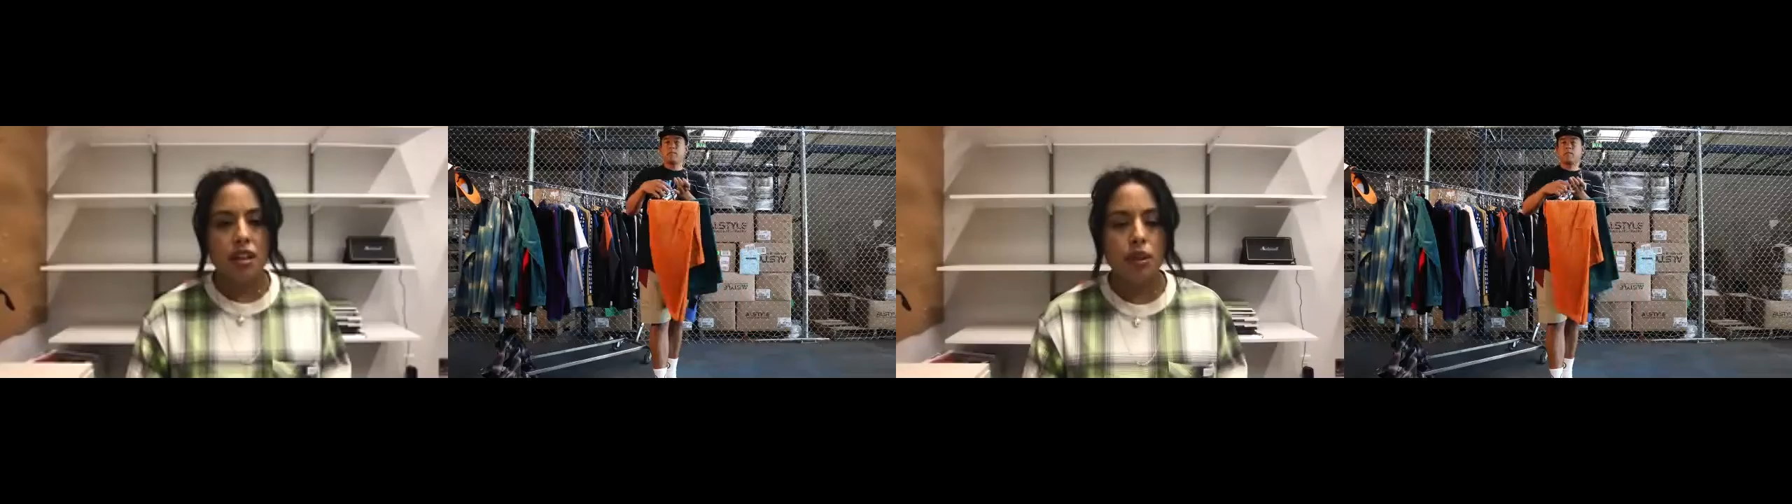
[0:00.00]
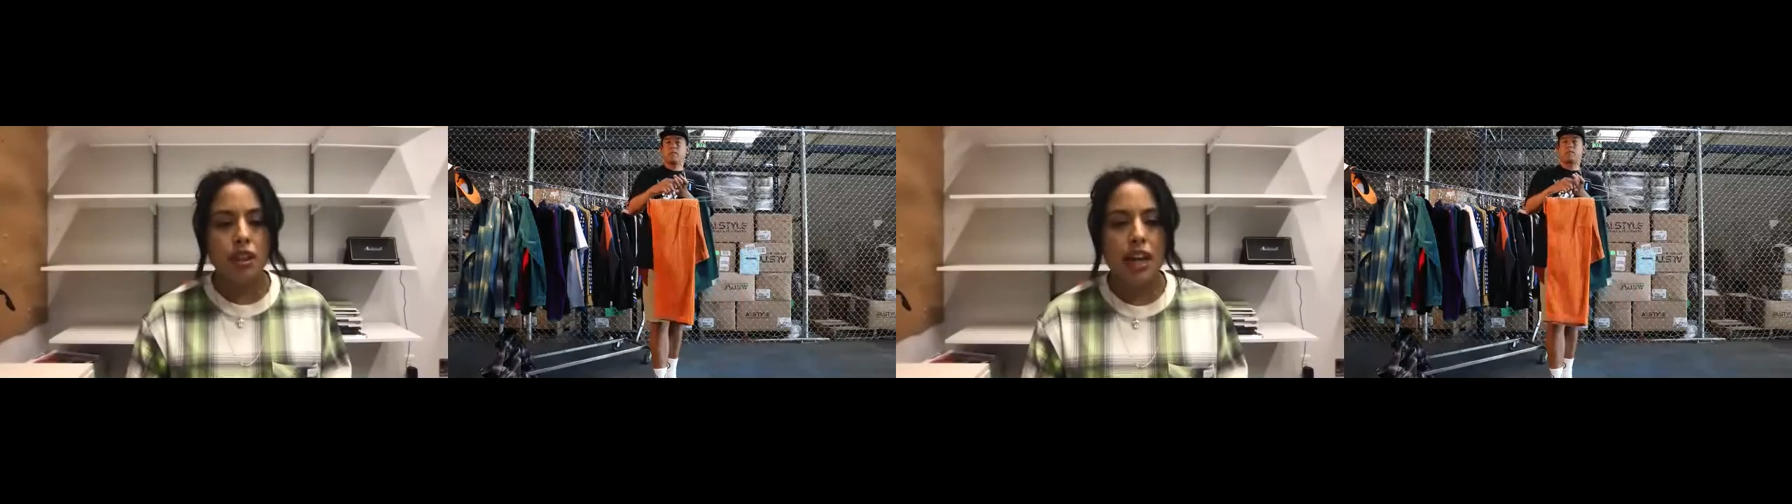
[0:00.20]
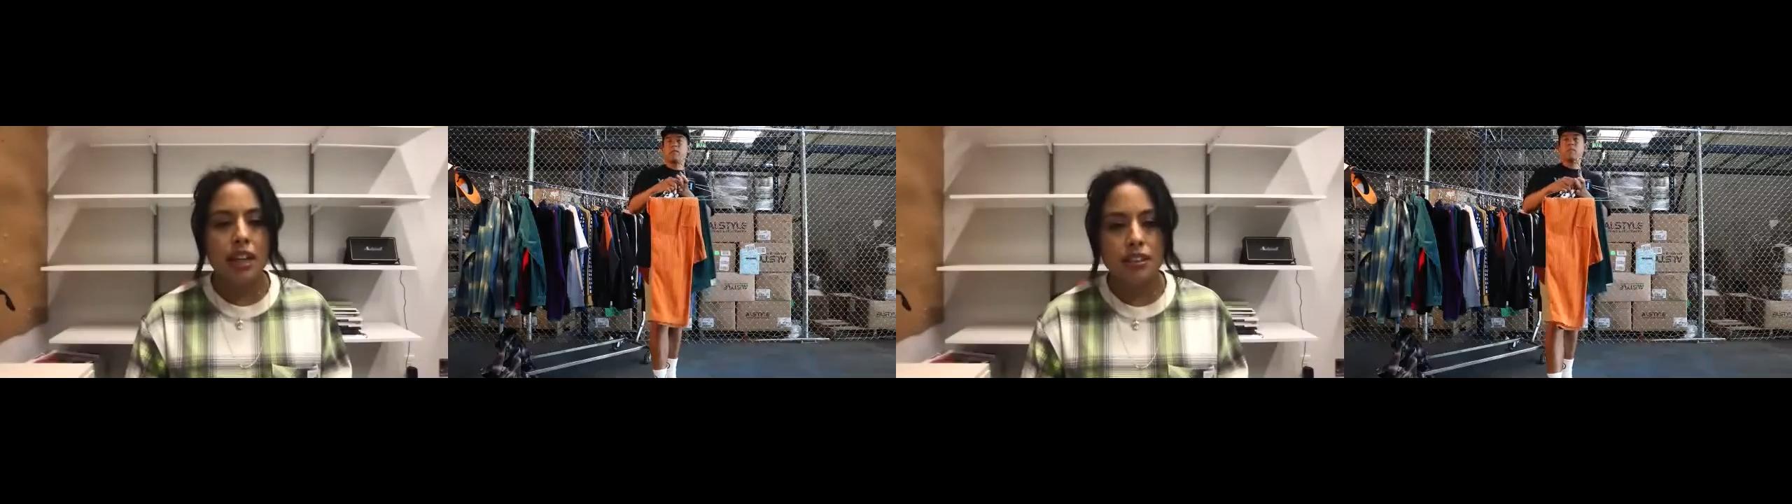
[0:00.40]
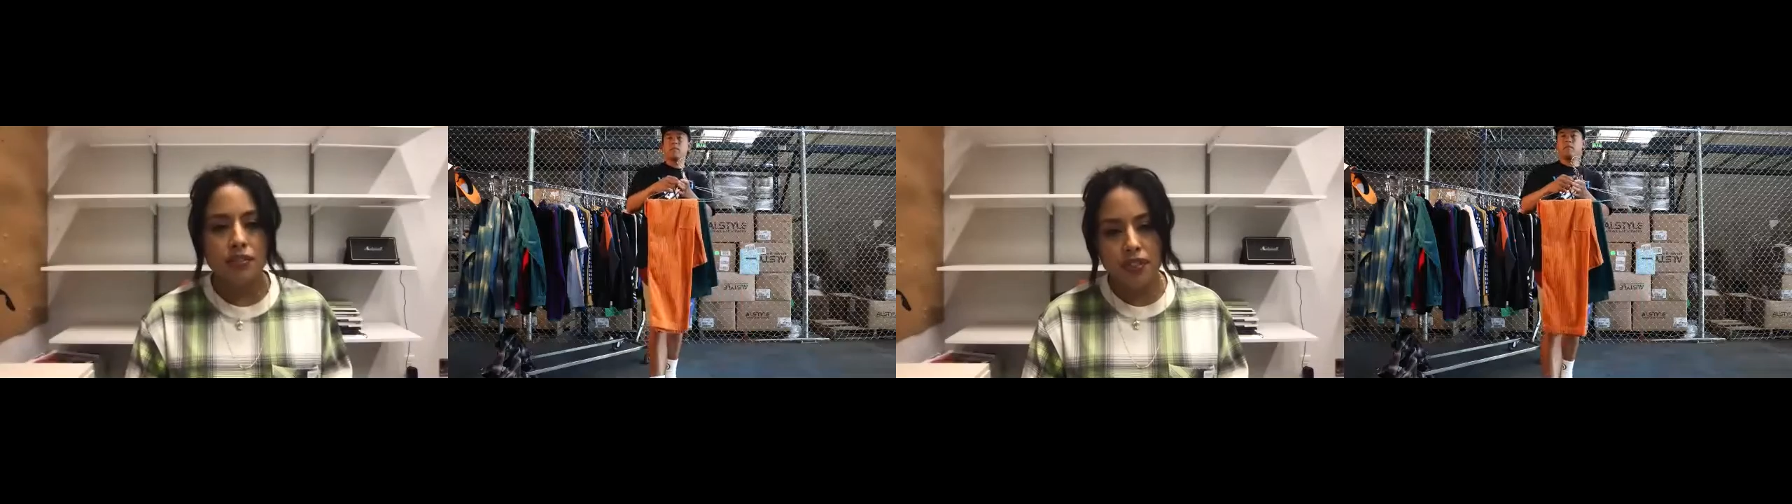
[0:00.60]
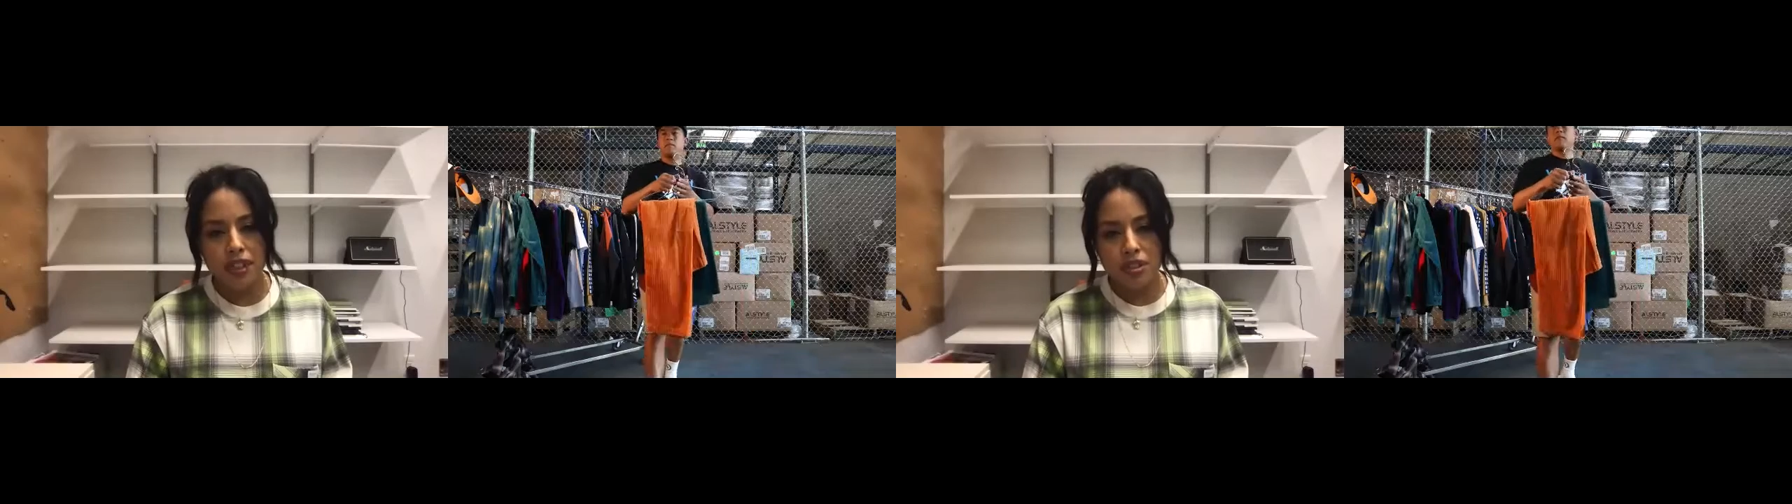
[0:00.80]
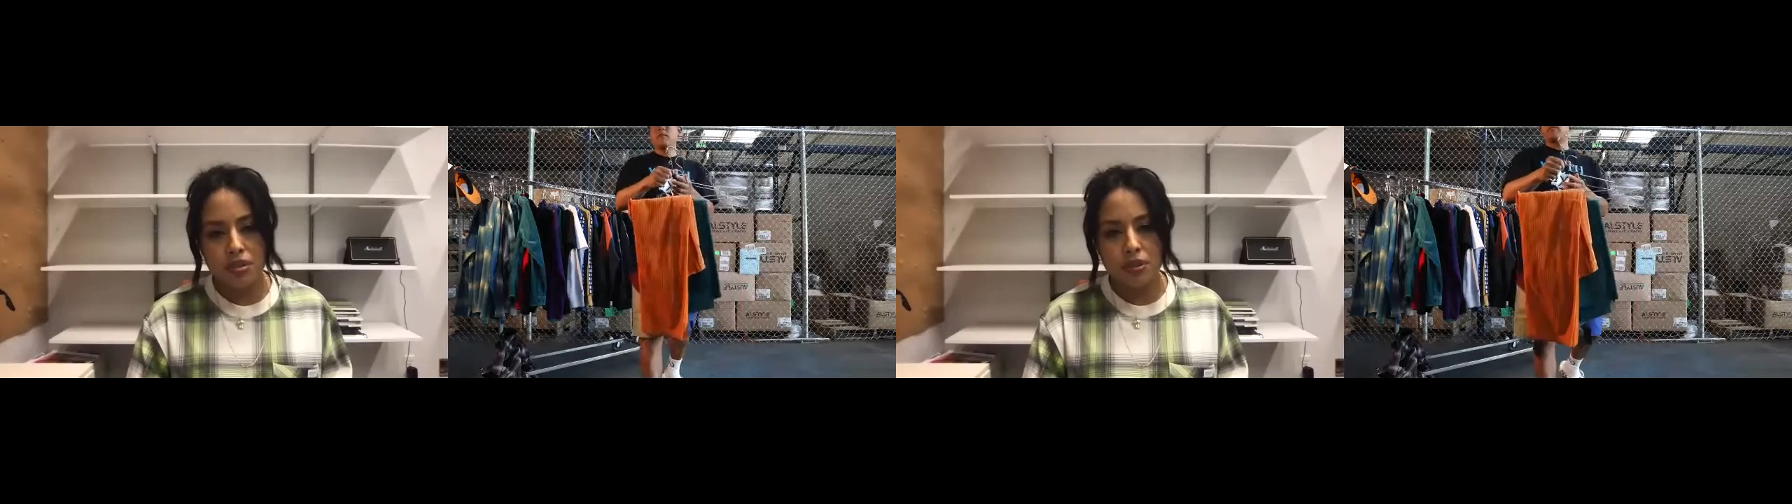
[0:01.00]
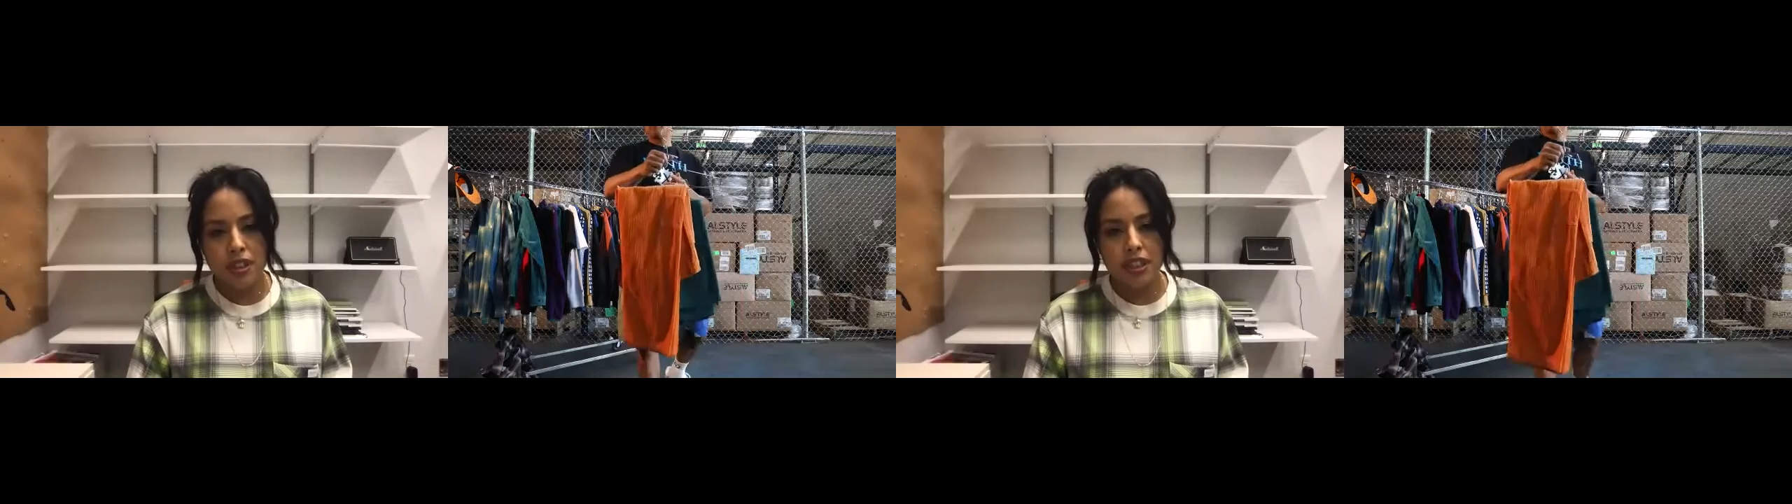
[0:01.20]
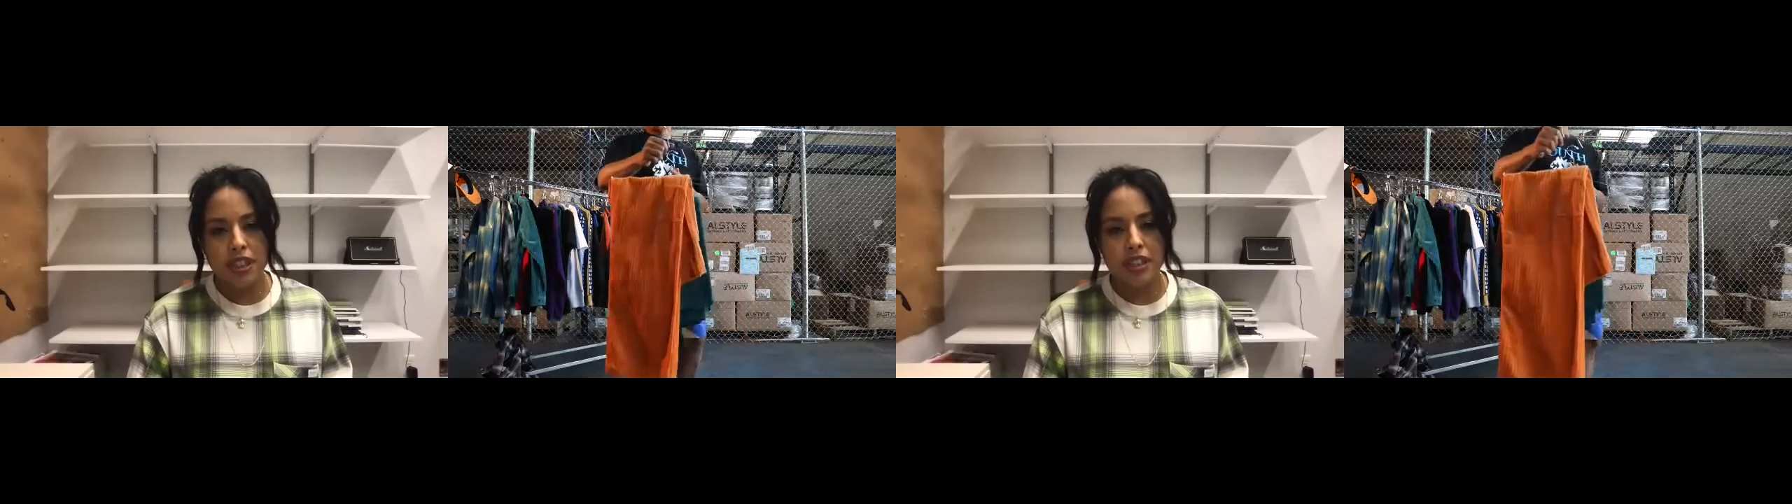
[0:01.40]
relaxed fit to
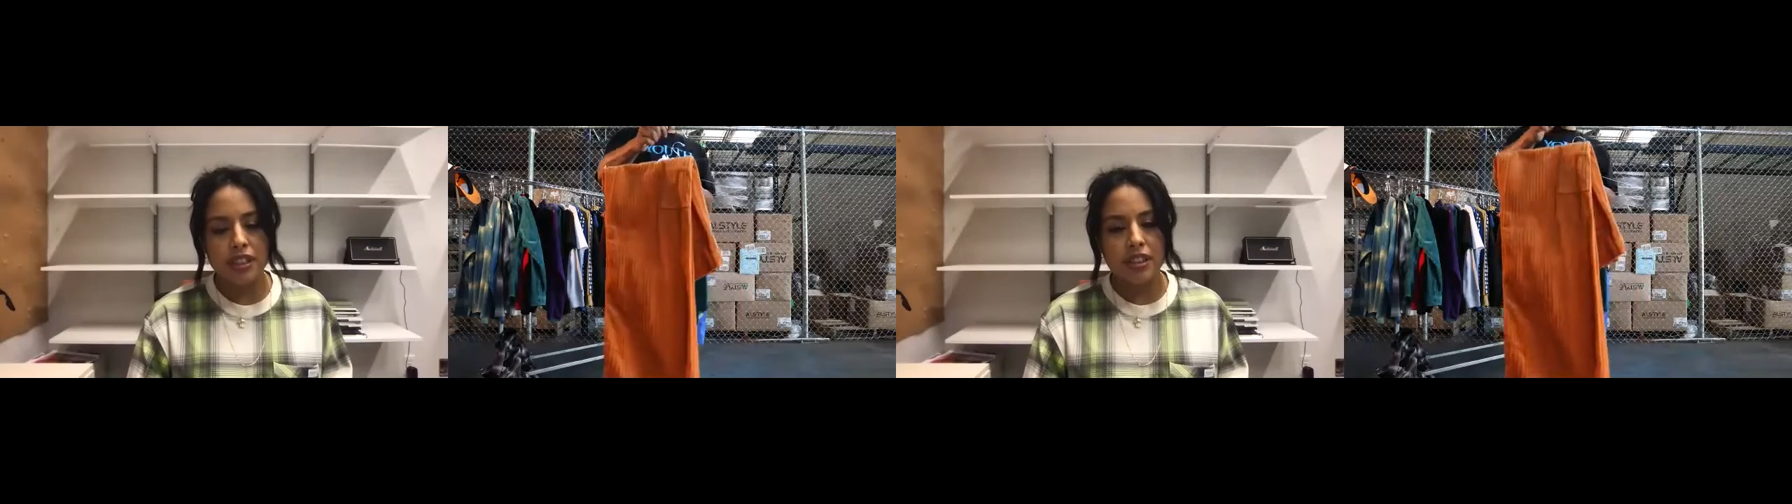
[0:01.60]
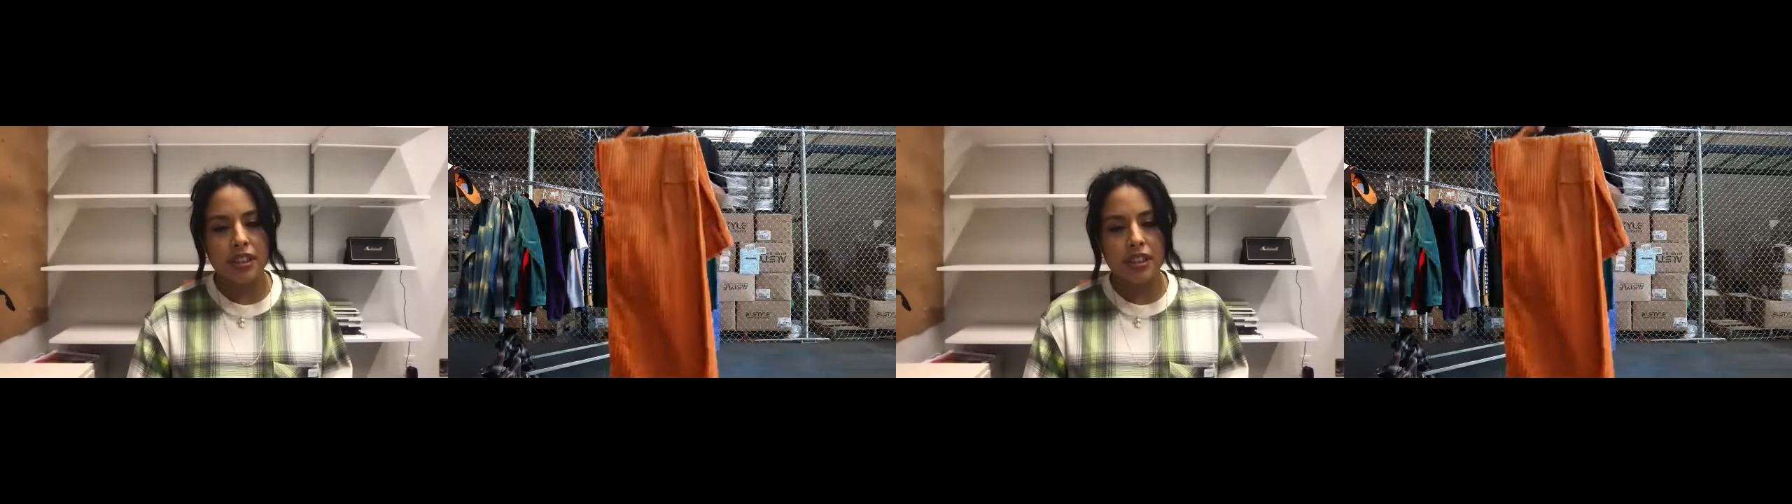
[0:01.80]
it.